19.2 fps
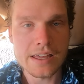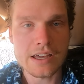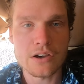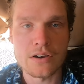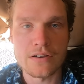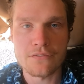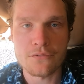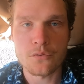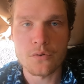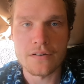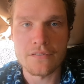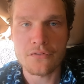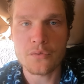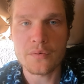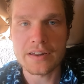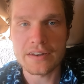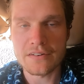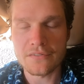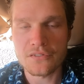Going for a
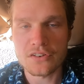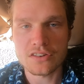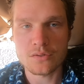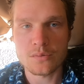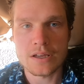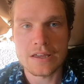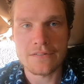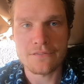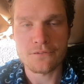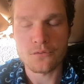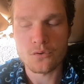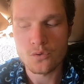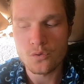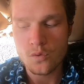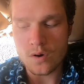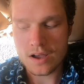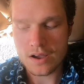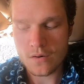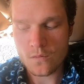3-0 victory
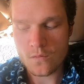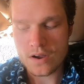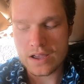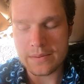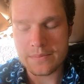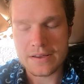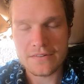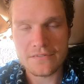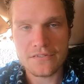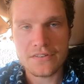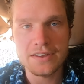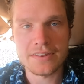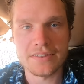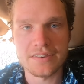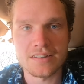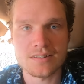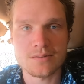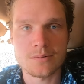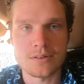for Weymouth in
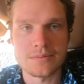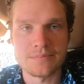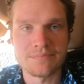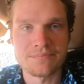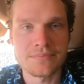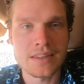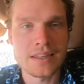this one.